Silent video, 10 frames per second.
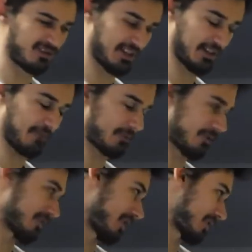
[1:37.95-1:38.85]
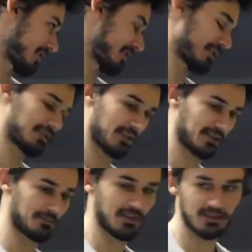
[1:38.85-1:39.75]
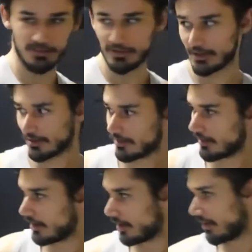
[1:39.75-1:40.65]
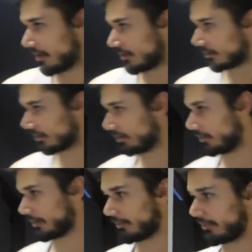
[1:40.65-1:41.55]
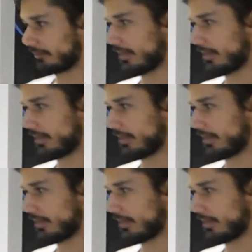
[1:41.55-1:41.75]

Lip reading: like that food's not sitting in my stomach. So what I'm gonna